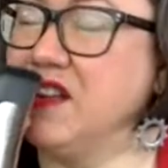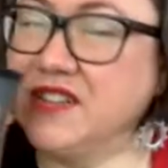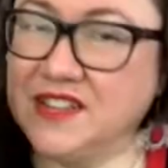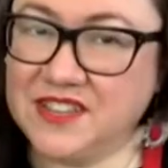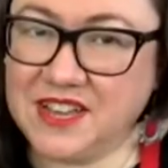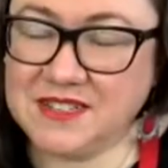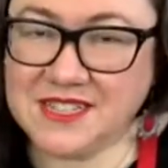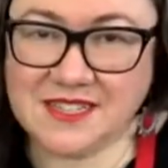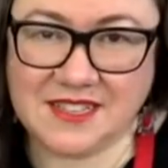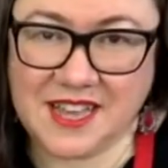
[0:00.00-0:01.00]
now
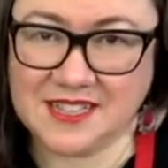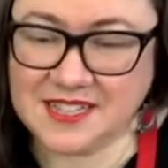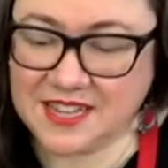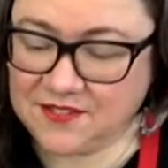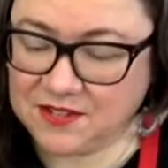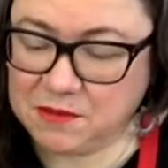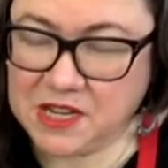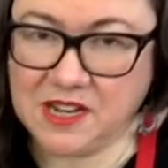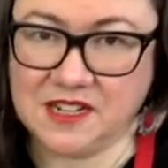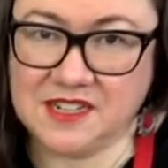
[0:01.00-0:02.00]
that's giving me
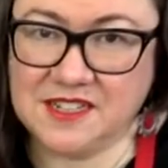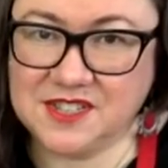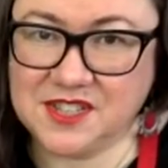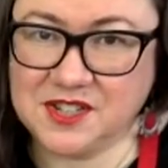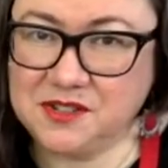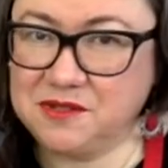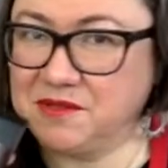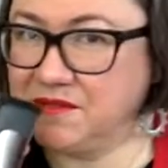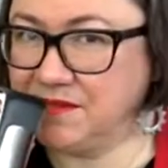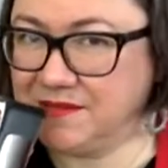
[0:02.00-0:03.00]
ideas too,
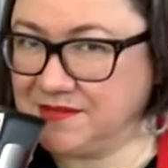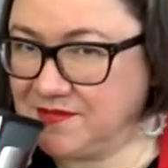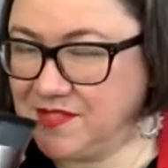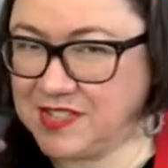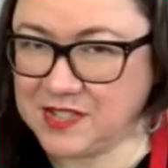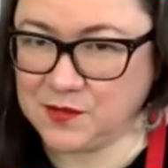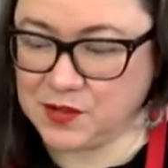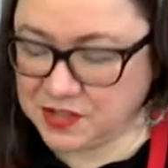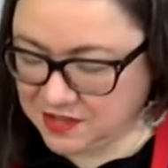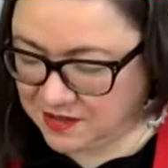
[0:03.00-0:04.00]

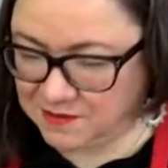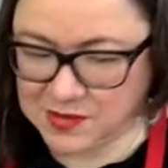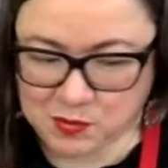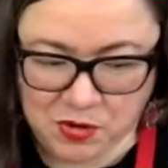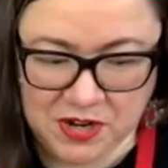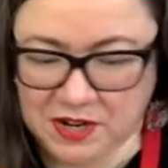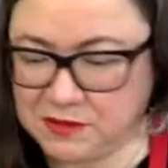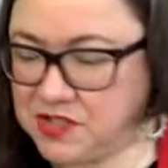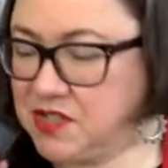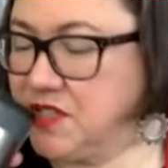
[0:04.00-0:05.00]
vis-a-vis the spread I
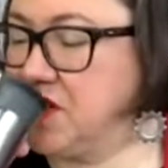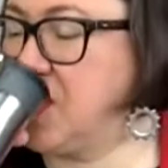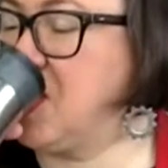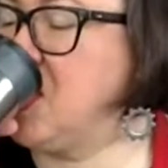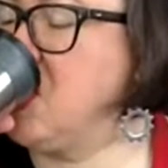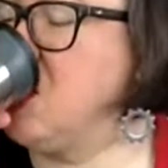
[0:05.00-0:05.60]
was just looking at.